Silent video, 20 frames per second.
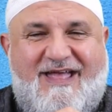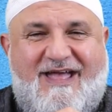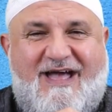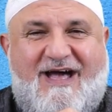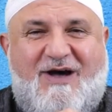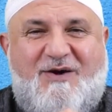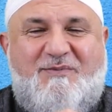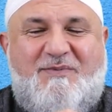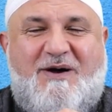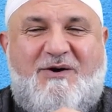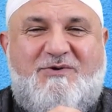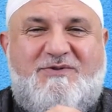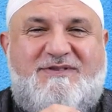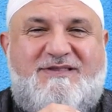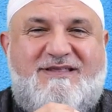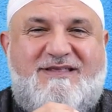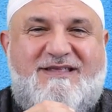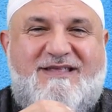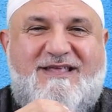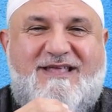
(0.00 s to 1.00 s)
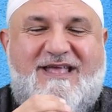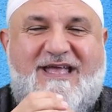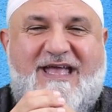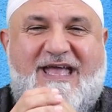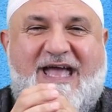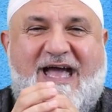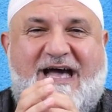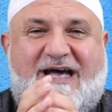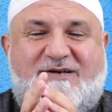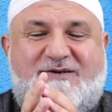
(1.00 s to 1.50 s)
How about a
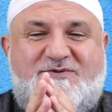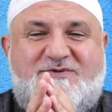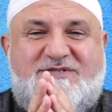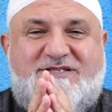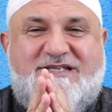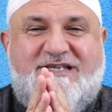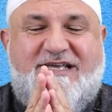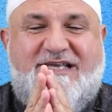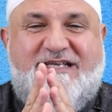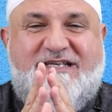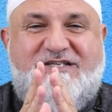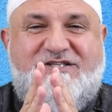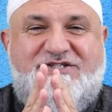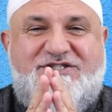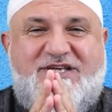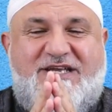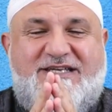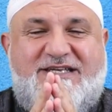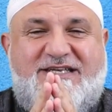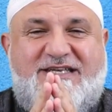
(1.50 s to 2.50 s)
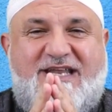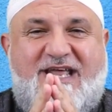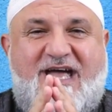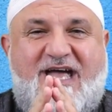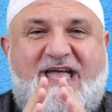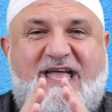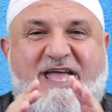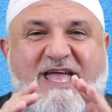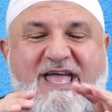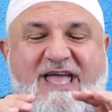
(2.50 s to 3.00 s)
house in
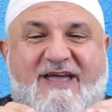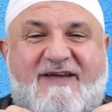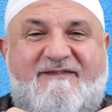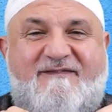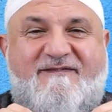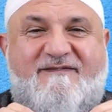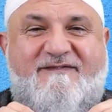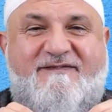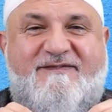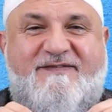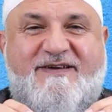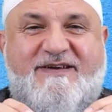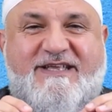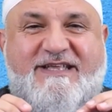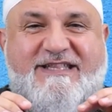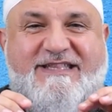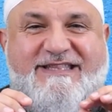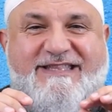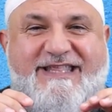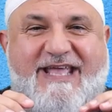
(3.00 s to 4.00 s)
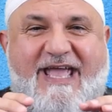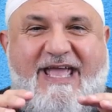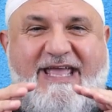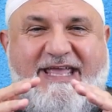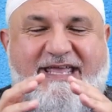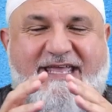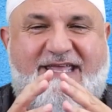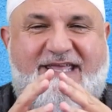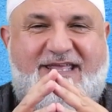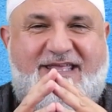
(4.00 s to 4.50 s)
Jannah every
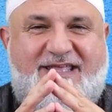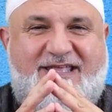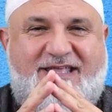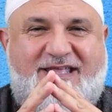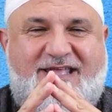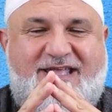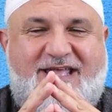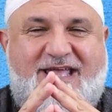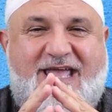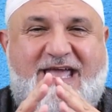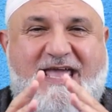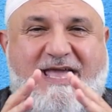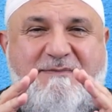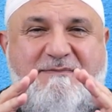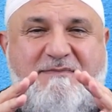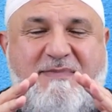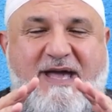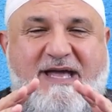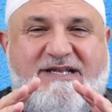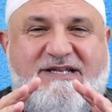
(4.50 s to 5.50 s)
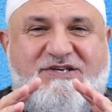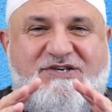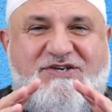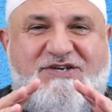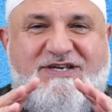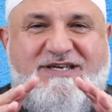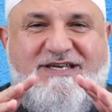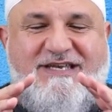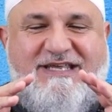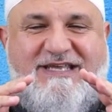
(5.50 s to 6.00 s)
day? A
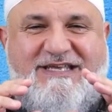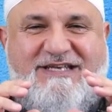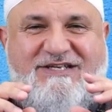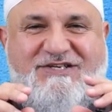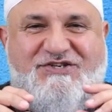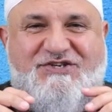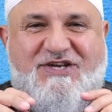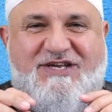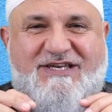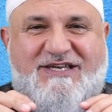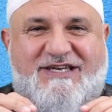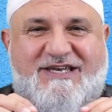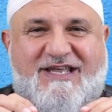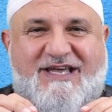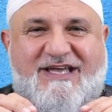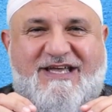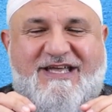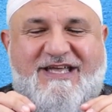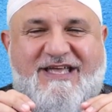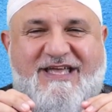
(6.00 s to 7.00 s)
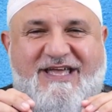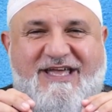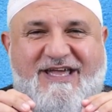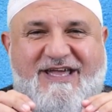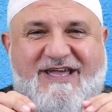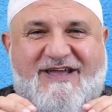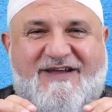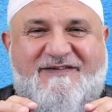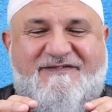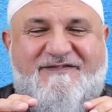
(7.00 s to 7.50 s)
mansion in Jannah
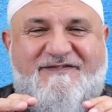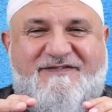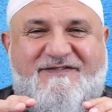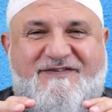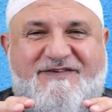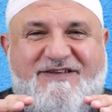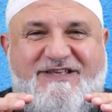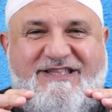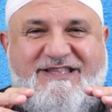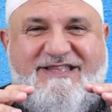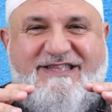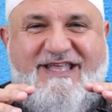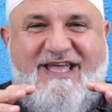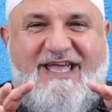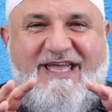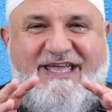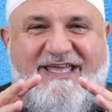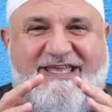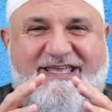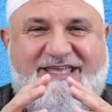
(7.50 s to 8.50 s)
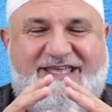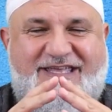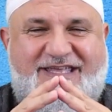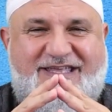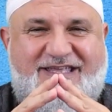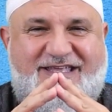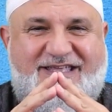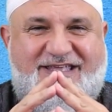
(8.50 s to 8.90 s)
every day.